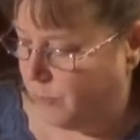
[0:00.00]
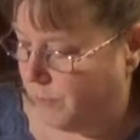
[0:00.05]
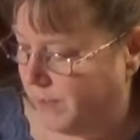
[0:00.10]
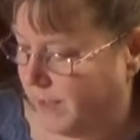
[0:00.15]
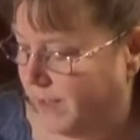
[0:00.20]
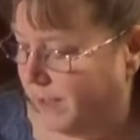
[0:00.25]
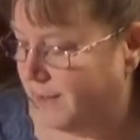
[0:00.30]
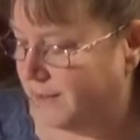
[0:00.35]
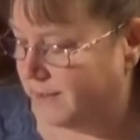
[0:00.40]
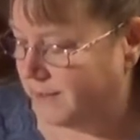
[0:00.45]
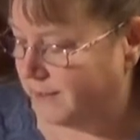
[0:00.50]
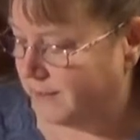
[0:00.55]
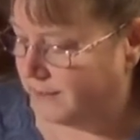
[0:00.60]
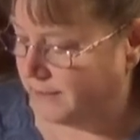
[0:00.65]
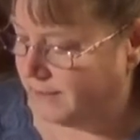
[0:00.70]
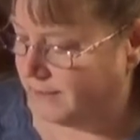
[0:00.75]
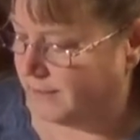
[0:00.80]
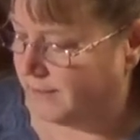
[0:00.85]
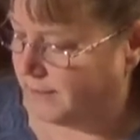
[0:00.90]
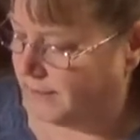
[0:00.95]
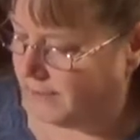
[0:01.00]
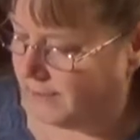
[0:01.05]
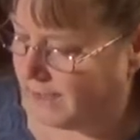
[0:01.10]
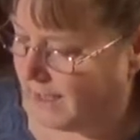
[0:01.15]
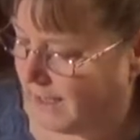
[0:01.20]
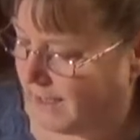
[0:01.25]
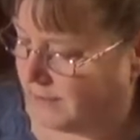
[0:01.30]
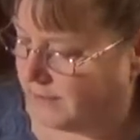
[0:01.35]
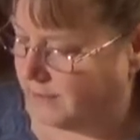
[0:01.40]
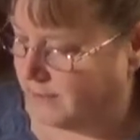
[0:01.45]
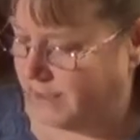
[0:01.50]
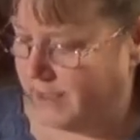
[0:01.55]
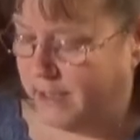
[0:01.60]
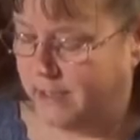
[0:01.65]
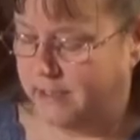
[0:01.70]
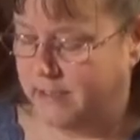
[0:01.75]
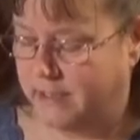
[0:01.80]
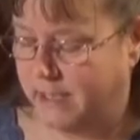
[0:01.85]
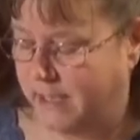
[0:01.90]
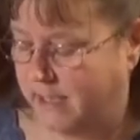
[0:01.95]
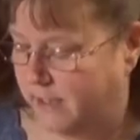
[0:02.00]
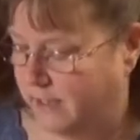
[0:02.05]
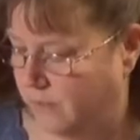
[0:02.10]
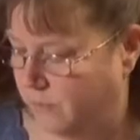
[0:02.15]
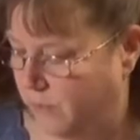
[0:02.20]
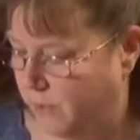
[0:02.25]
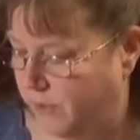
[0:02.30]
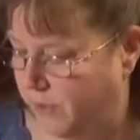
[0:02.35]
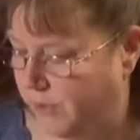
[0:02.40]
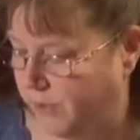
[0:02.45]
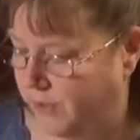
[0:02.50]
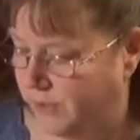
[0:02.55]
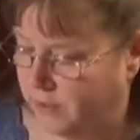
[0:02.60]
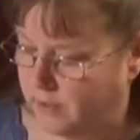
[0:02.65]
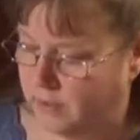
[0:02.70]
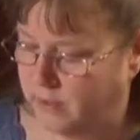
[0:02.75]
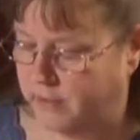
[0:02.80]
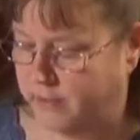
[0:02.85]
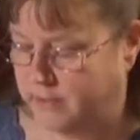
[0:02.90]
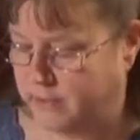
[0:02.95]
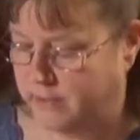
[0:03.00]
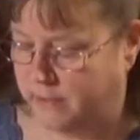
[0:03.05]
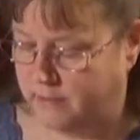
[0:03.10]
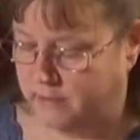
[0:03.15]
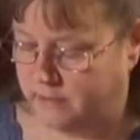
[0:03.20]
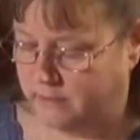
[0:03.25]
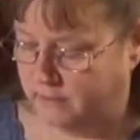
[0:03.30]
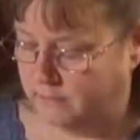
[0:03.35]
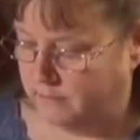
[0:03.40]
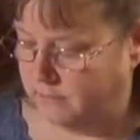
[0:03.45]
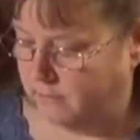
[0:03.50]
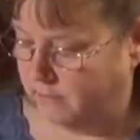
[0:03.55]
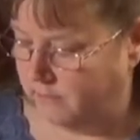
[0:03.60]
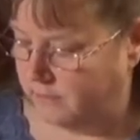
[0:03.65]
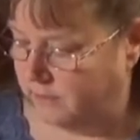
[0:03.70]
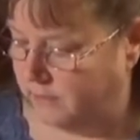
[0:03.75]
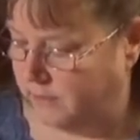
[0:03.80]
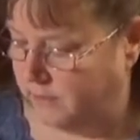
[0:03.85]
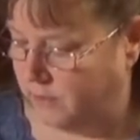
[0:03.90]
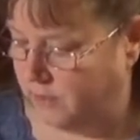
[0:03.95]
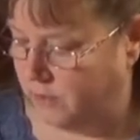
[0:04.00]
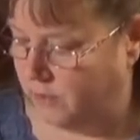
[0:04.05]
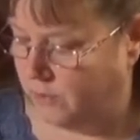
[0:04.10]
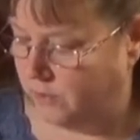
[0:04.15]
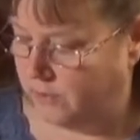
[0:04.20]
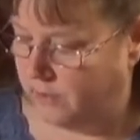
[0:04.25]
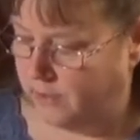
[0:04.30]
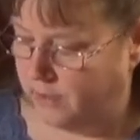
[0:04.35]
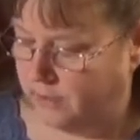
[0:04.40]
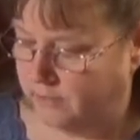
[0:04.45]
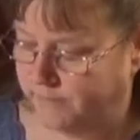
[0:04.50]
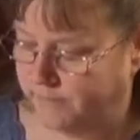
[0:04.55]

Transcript: very eye-opening, and it, again, you gotta take it with, is it, you